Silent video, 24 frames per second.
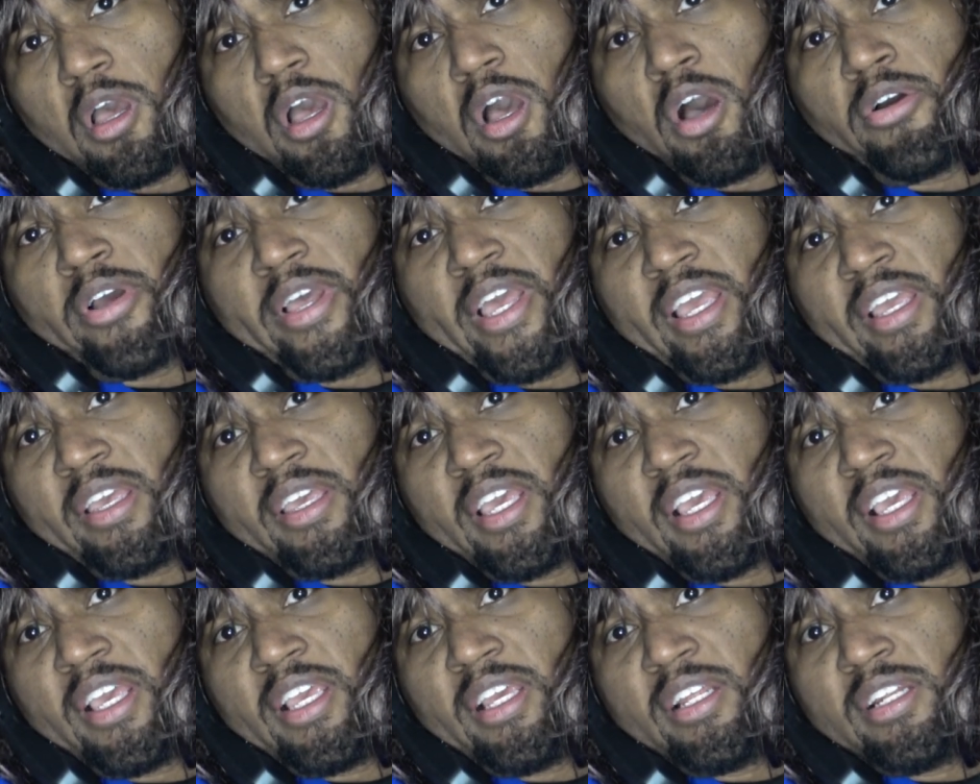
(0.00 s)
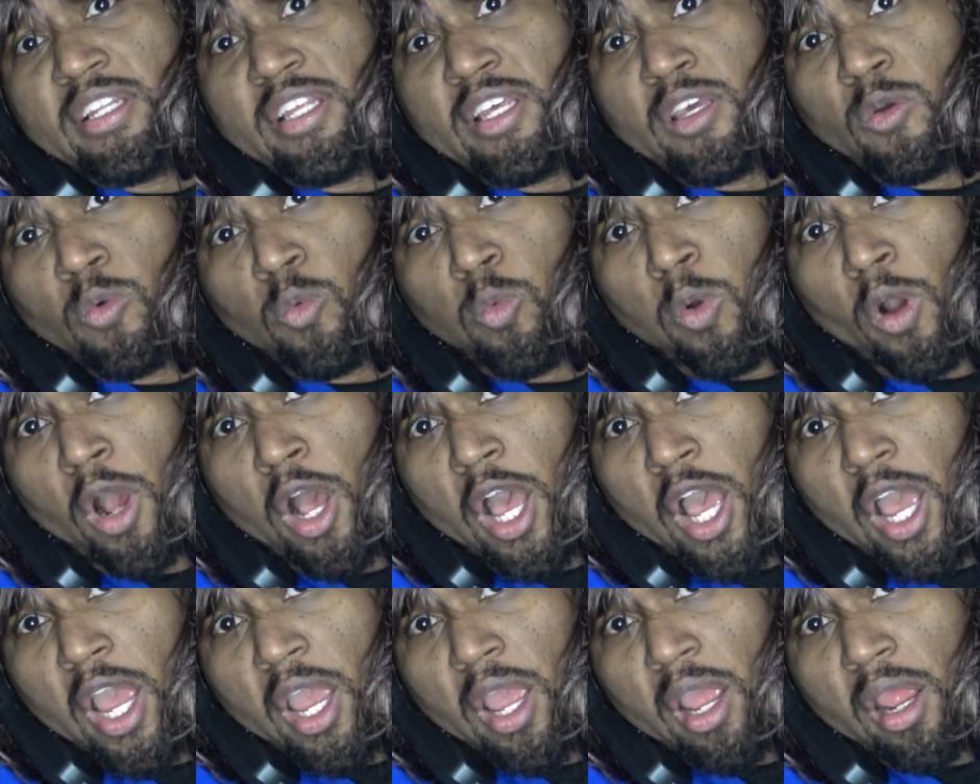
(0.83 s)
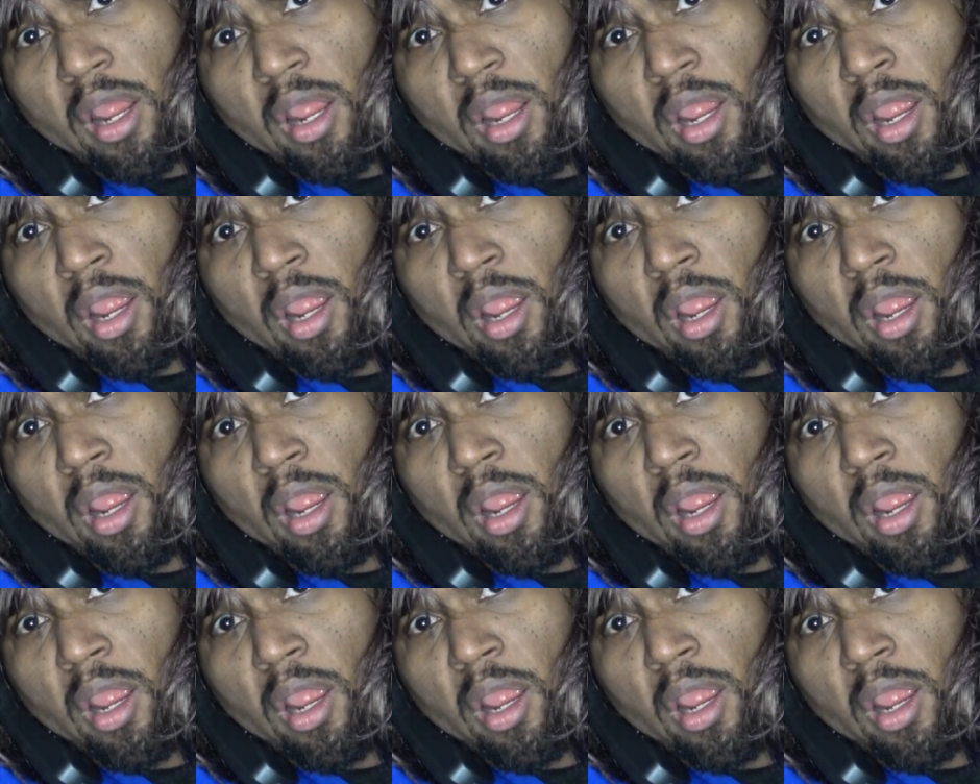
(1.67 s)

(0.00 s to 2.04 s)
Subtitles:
Okay, Kiki did what?